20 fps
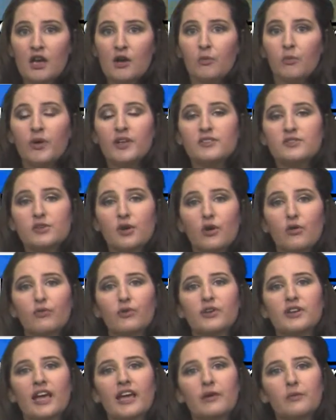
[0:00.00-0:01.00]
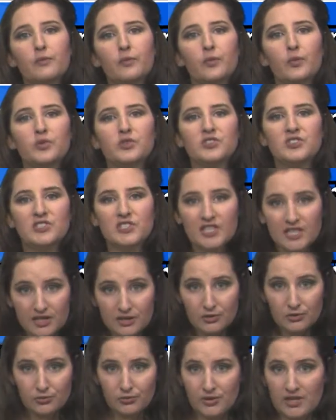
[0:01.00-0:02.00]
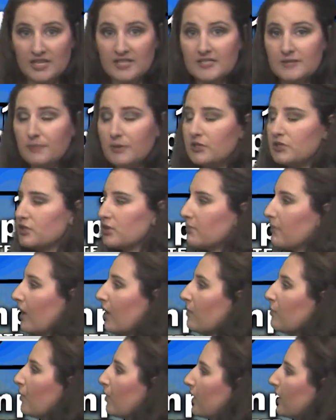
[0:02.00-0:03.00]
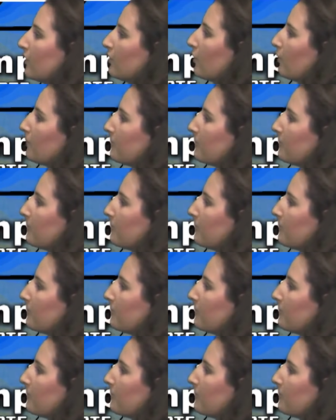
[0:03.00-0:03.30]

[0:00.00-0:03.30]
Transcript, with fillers: Winds overnight will decrease, but tomorrow morning they'll